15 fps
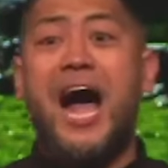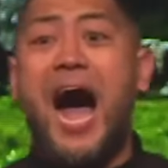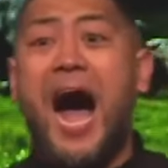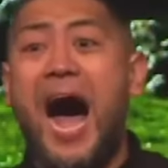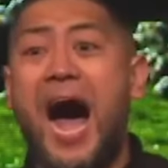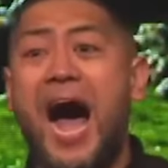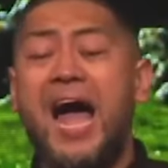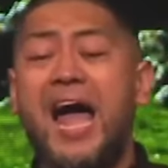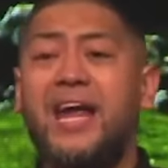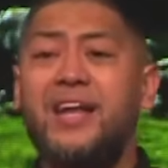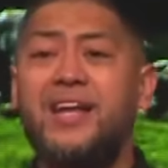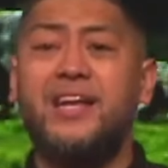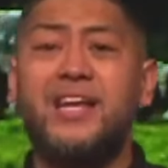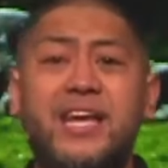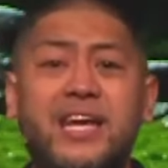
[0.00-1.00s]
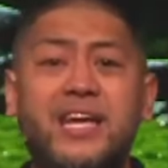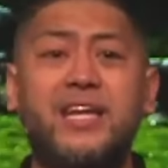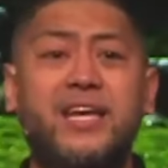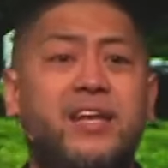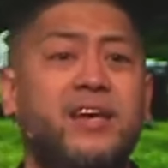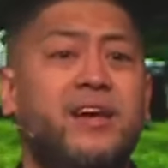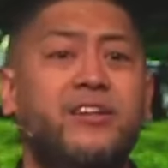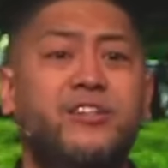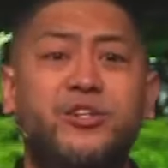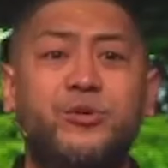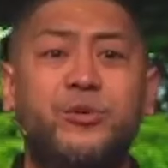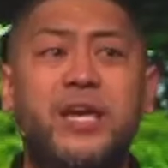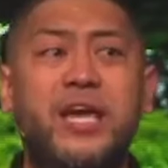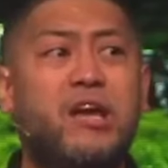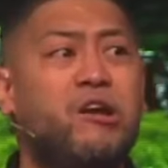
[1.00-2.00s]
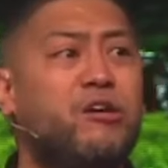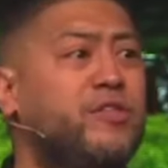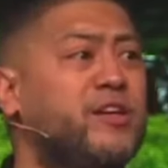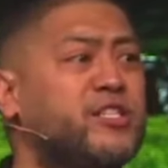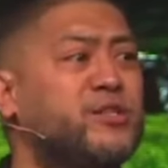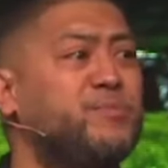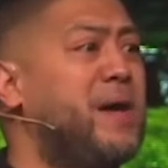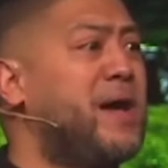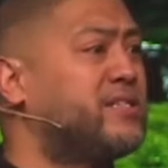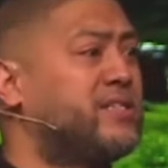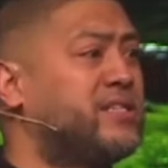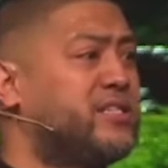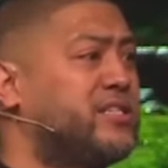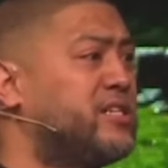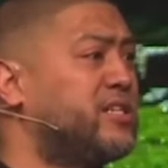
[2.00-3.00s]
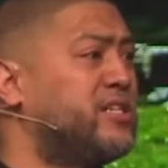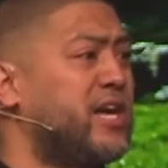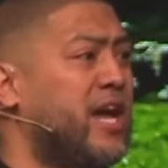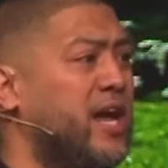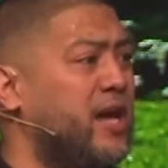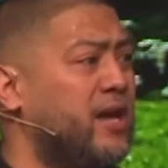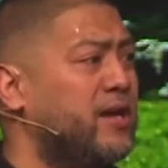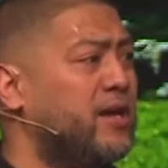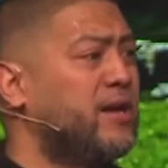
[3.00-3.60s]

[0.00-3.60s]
I needed to hear this message today.